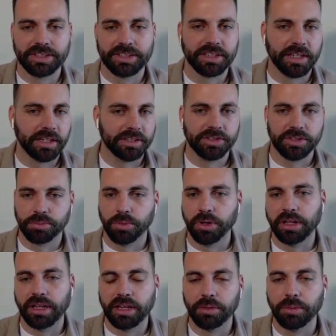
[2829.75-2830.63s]
I just want
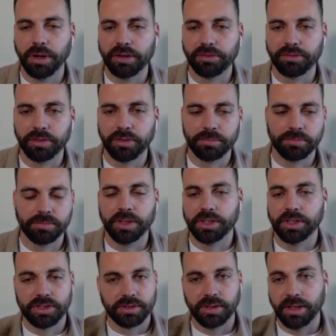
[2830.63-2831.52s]
to get away from
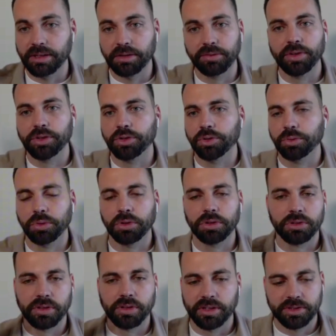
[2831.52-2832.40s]
this individual
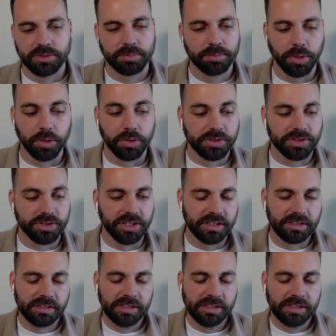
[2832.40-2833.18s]
or this person.